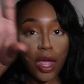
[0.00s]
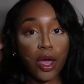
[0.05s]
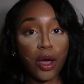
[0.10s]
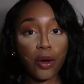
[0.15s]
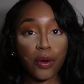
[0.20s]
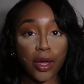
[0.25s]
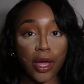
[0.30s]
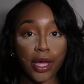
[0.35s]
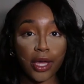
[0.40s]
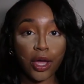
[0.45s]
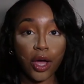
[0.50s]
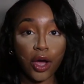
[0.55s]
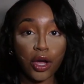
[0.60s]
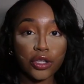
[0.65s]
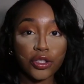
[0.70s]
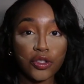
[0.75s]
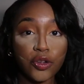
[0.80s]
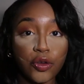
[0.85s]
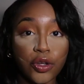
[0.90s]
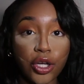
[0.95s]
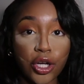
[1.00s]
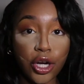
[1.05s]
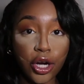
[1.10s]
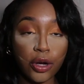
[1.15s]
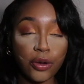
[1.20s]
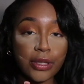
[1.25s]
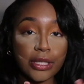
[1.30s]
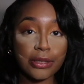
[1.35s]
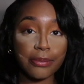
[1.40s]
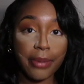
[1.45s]
okay y'all, so your
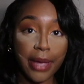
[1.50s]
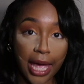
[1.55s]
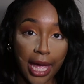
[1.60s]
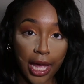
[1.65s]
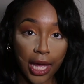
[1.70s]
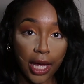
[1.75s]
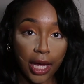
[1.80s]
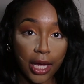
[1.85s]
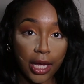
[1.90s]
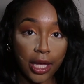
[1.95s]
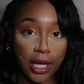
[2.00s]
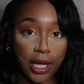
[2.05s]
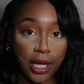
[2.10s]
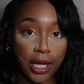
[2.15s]
girl is back.